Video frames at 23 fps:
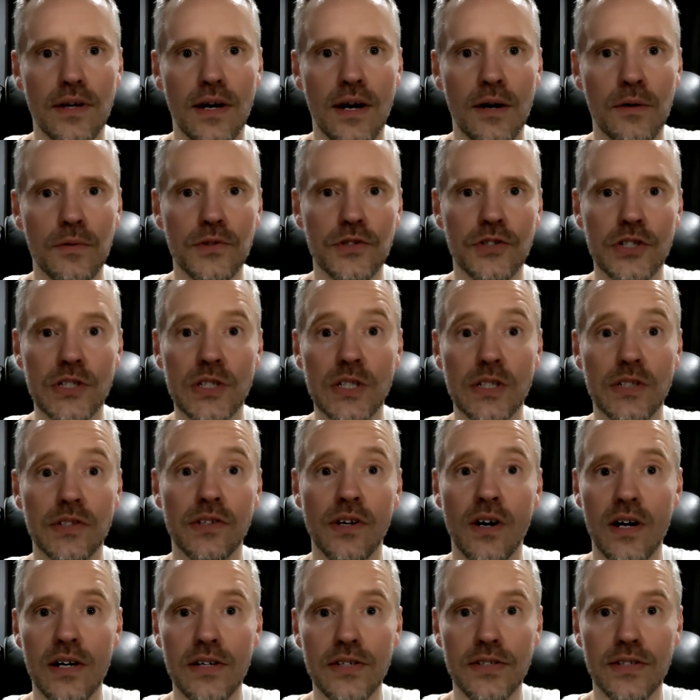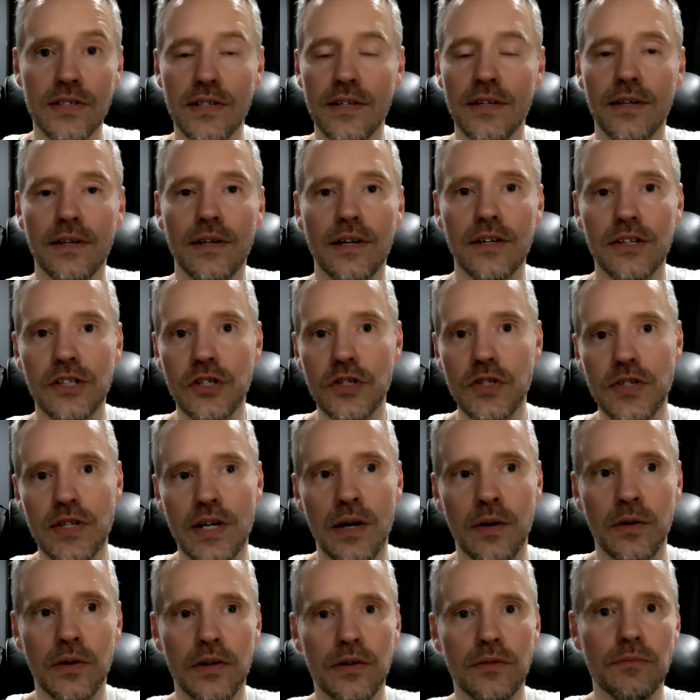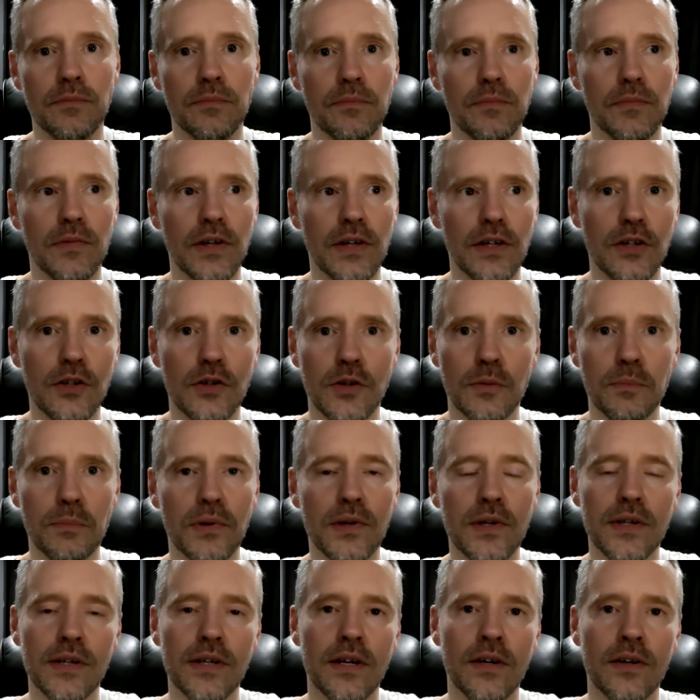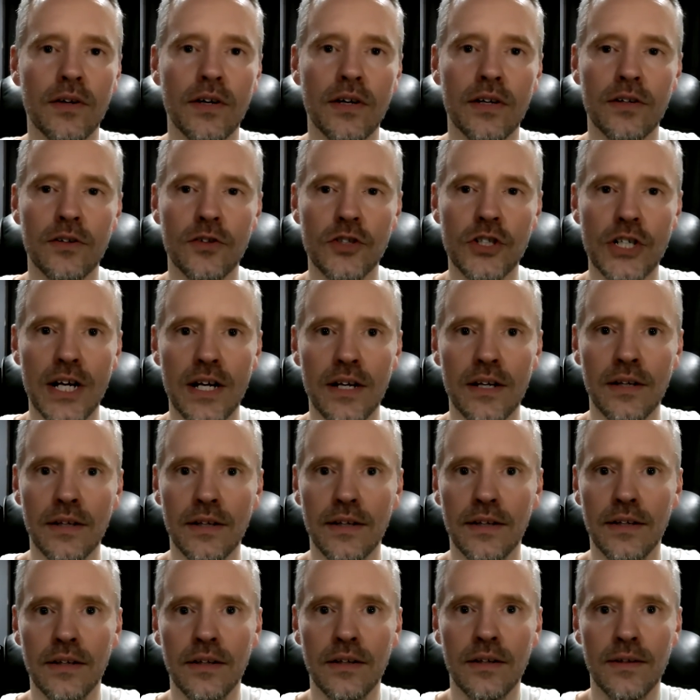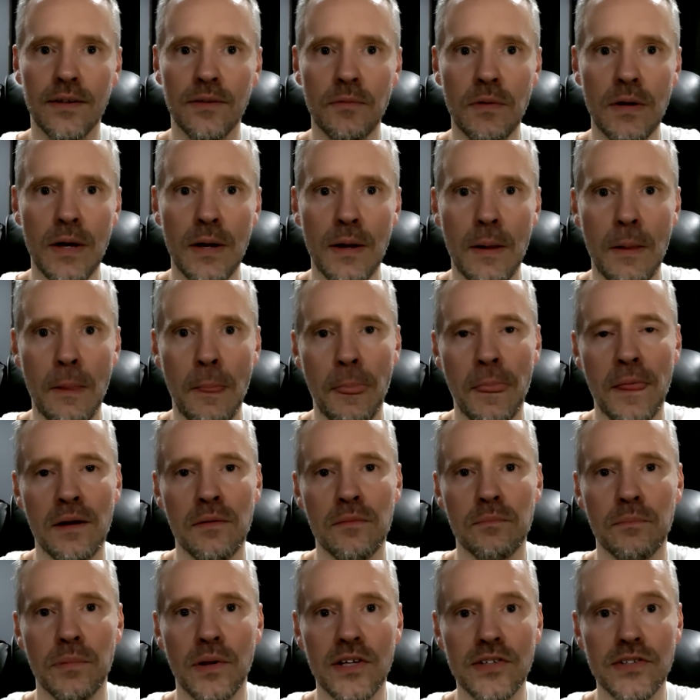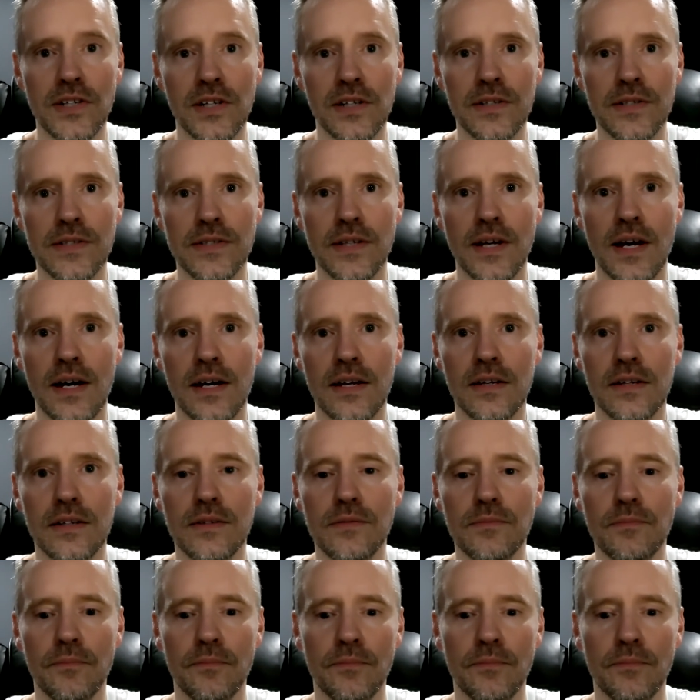I was just exhausted and it just sounded like completely unenergetic, and uh, plus I decided